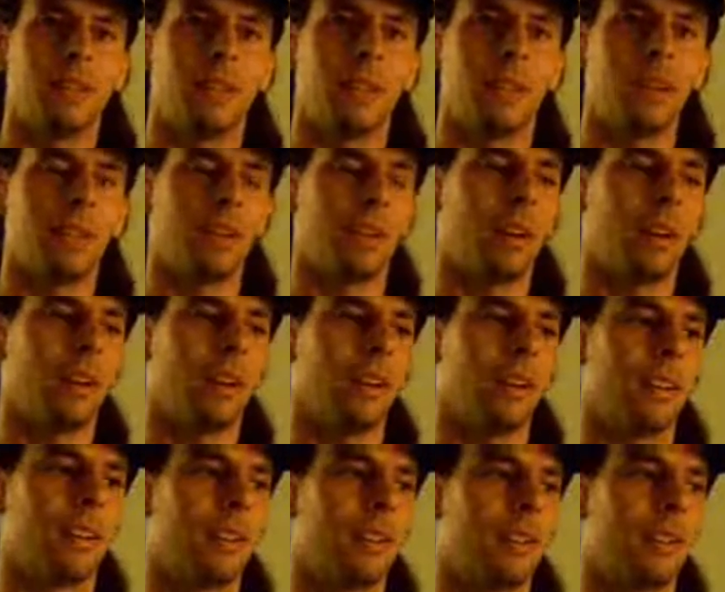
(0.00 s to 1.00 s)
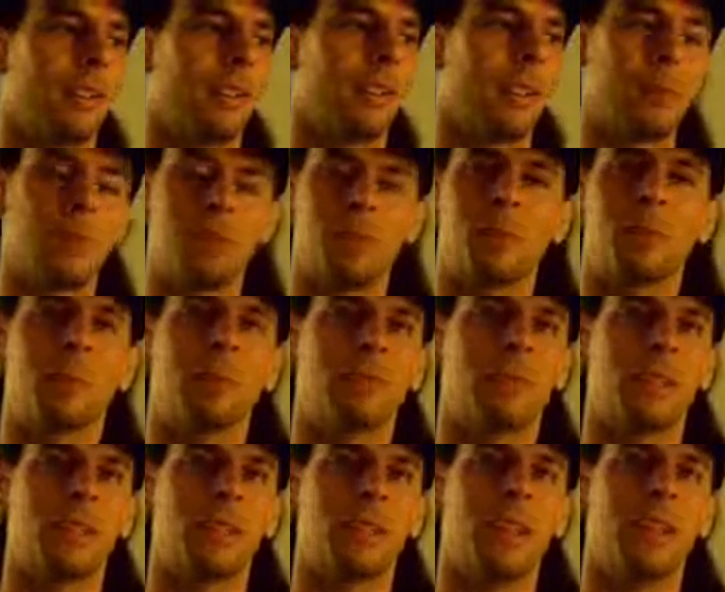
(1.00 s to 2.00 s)
Playing guitar is so much more
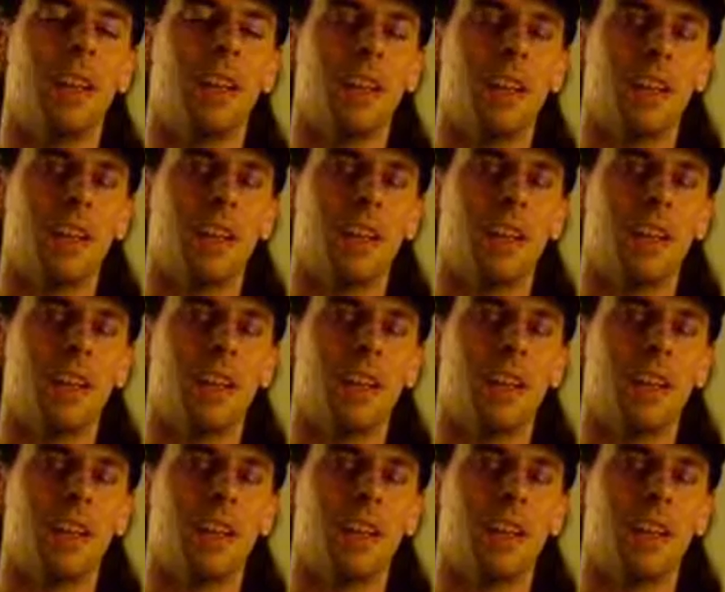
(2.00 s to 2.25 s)
fun